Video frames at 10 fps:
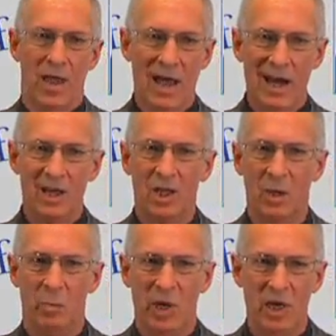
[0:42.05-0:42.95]
That
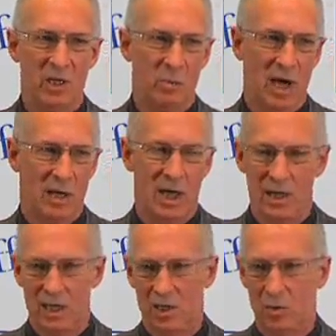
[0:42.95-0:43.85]
actually peaked about
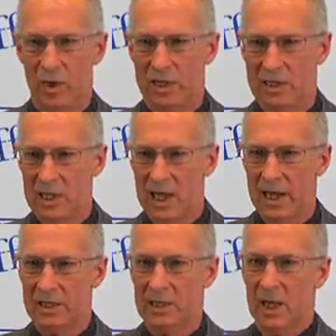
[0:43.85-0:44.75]

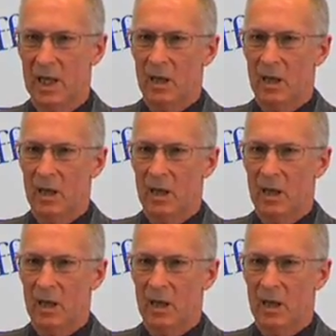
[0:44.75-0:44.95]
1926,